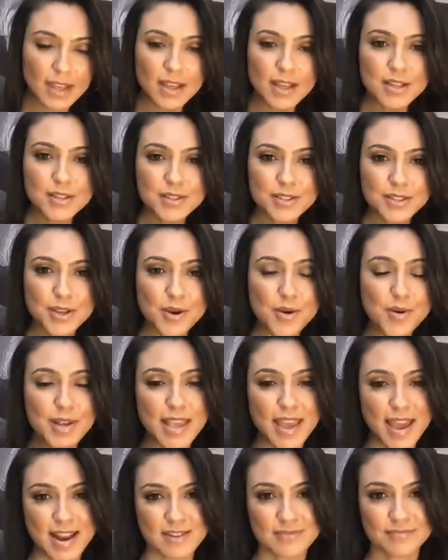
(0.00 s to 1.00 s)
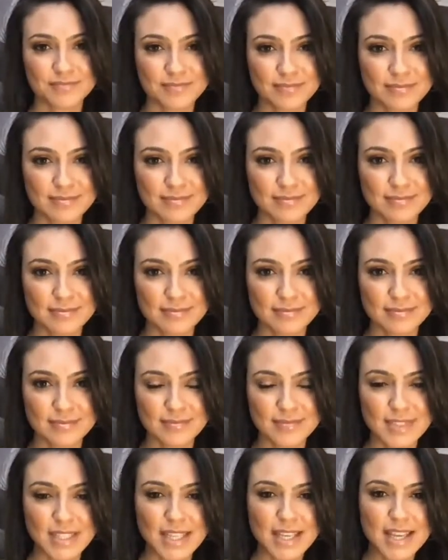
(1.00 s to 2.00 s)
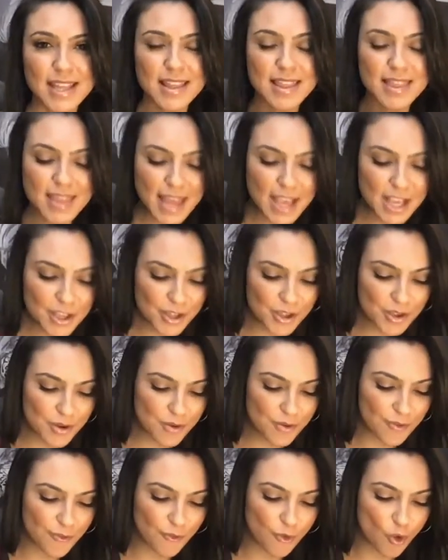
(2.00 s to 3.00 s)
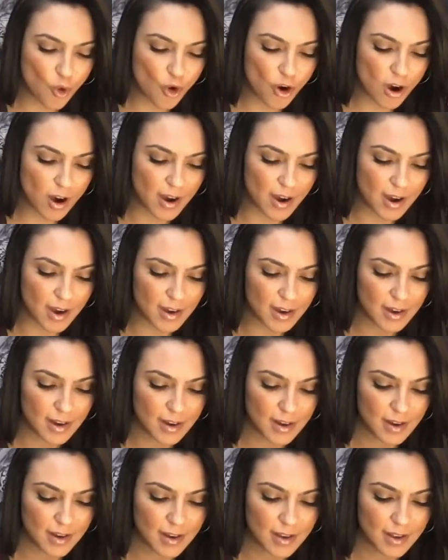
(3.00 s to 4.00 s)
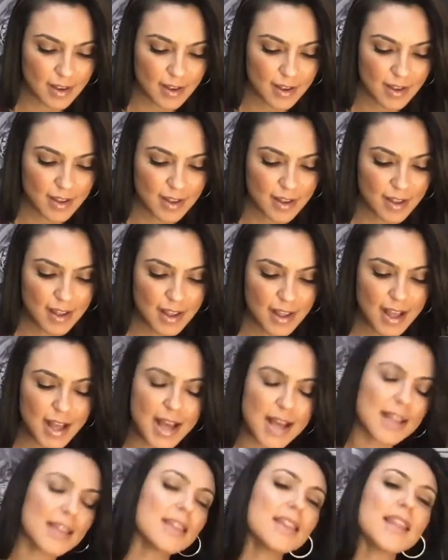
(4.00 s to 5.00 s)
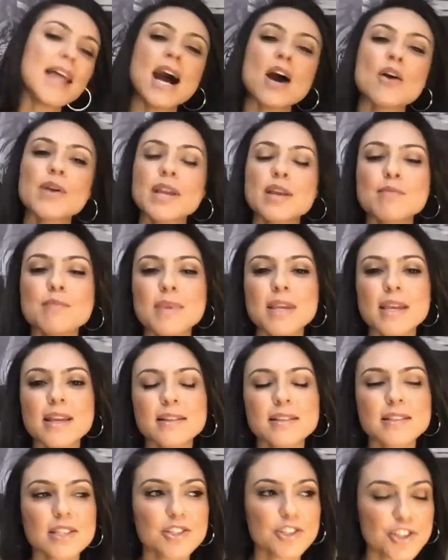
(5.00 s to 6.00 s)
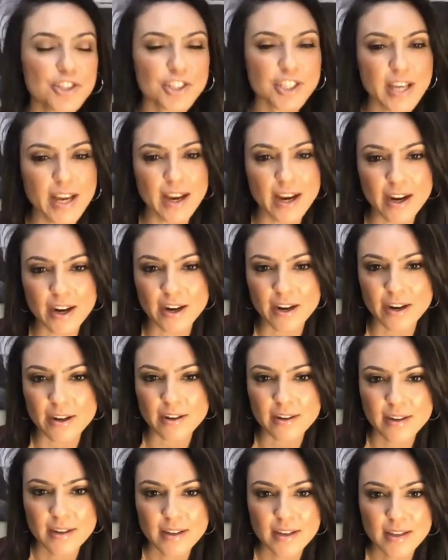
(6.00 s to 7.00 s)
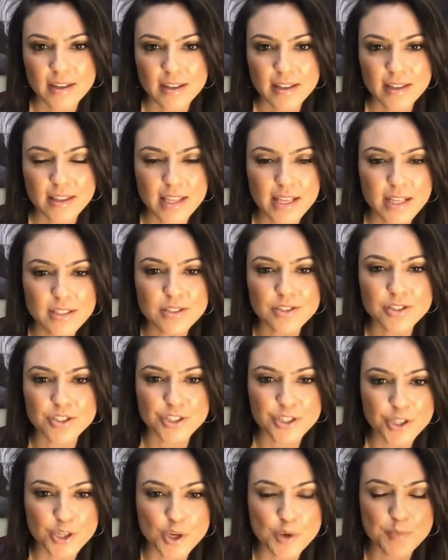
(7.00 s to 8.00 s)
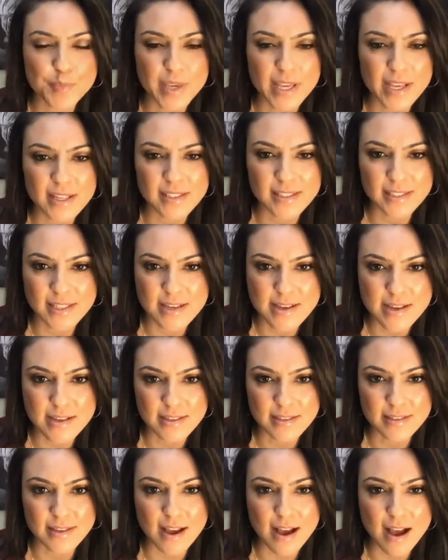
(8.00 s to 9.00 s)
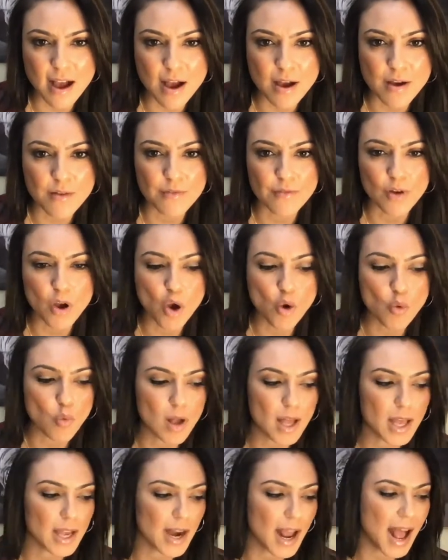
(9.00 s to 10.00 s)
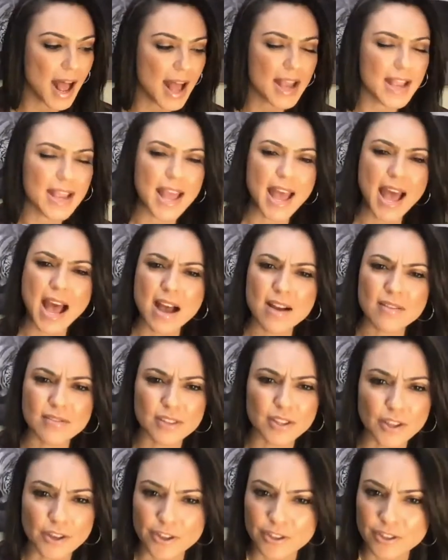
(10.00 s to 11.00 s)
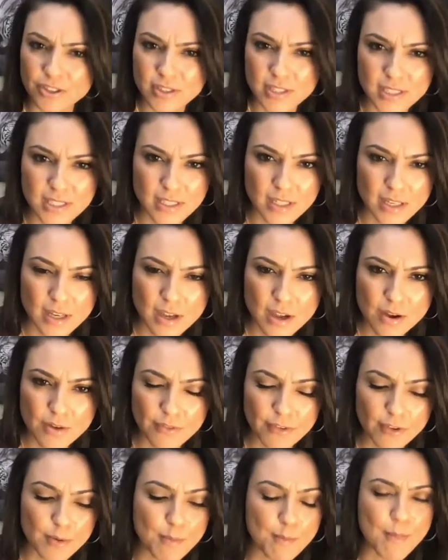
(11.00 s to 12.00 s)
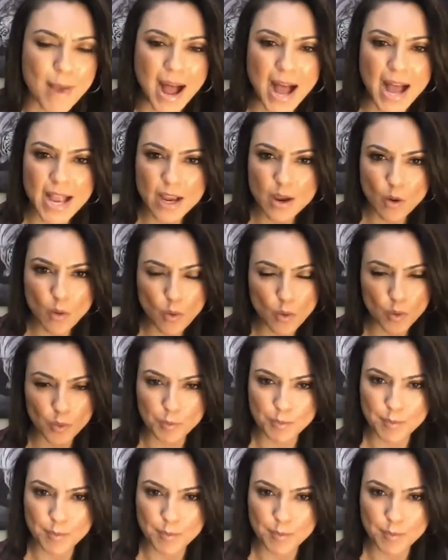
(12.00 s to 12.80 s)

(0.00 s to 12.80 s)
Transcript: So again, thank you for allowing me to share these two pieces of what I have learned from my own